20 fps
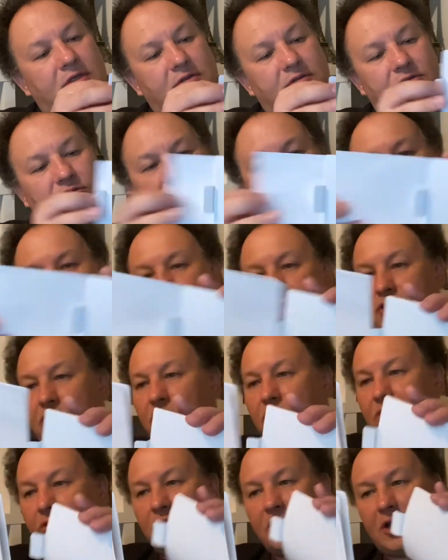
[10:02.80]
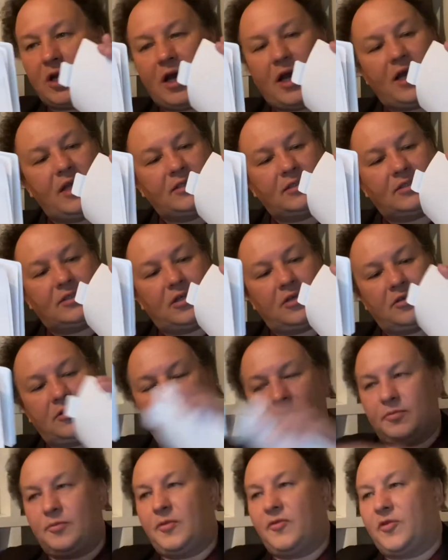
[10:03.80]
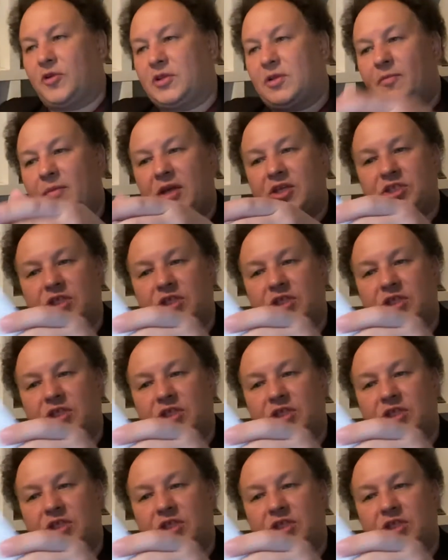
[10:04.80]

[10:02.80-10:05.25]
traditional guides. We've got the Magic